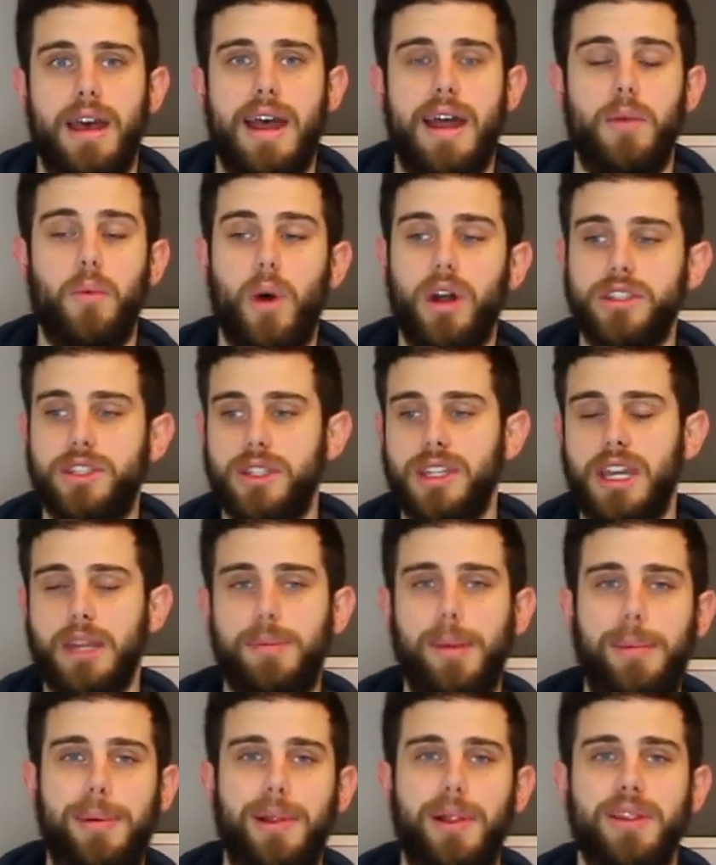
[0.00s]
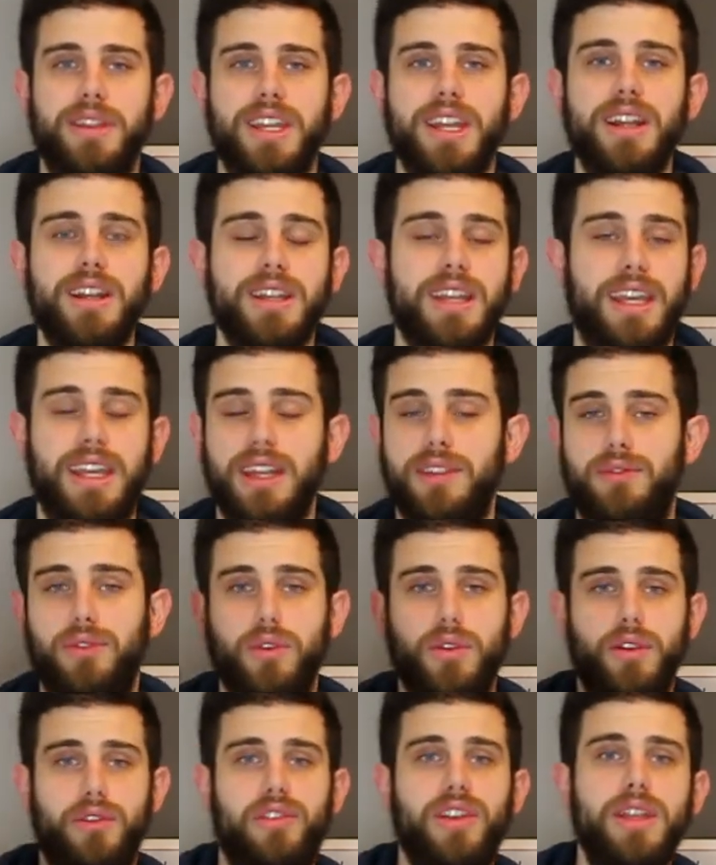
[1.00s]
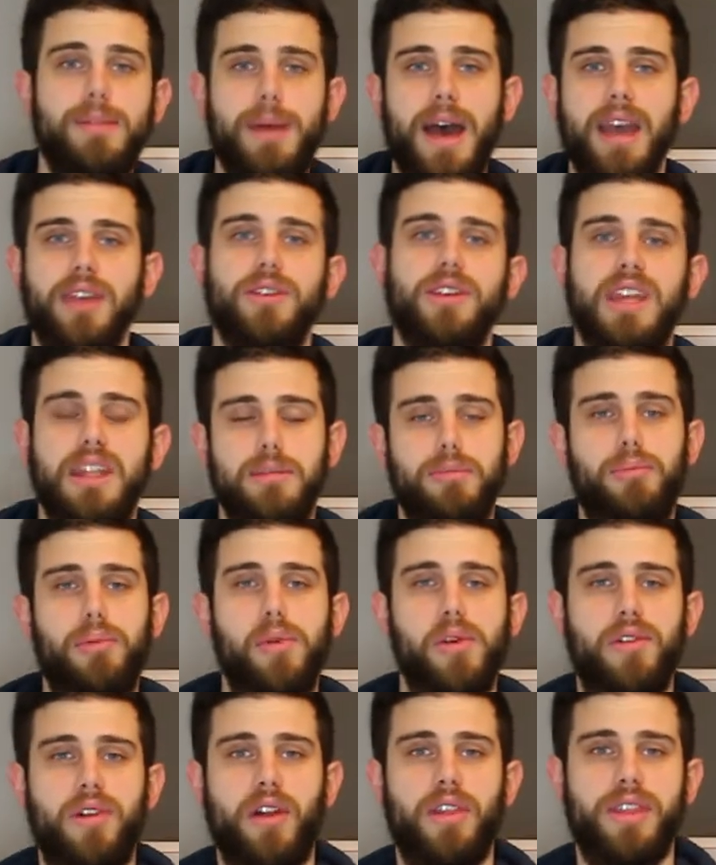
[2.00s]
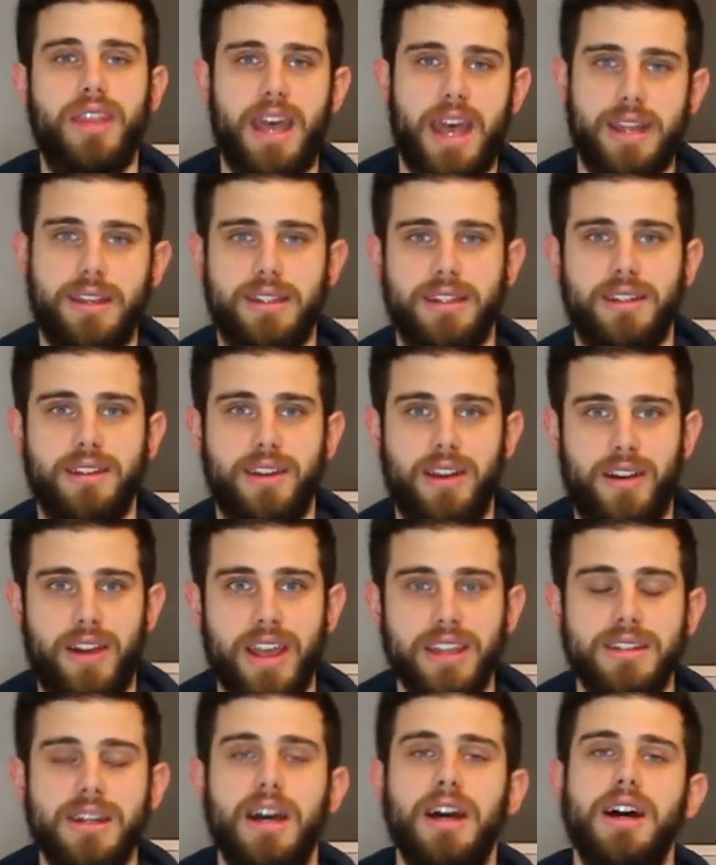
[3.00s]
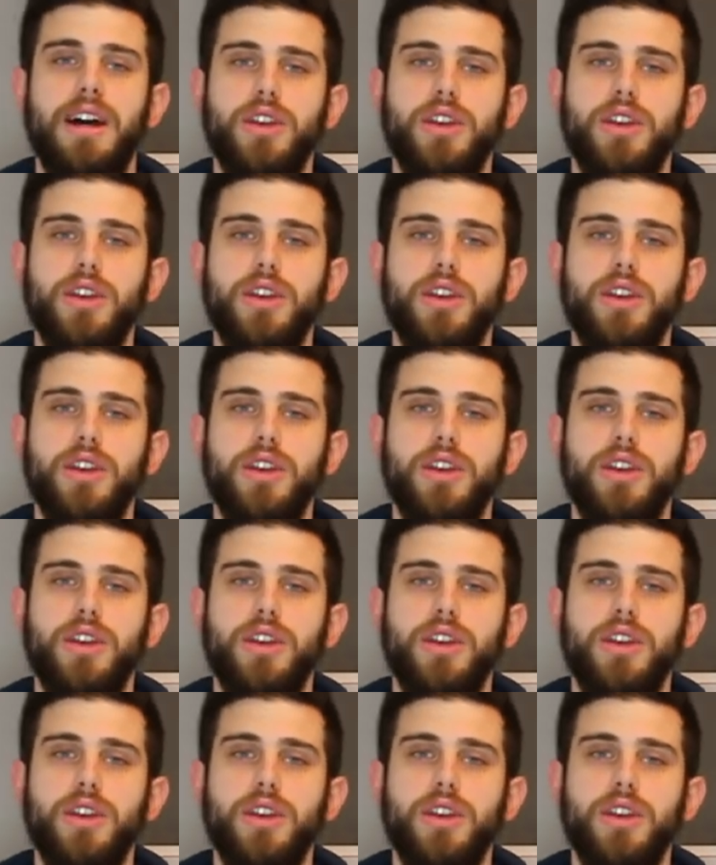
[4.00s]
And once you get people on there, they give you the feedback, you can improve on that. All right.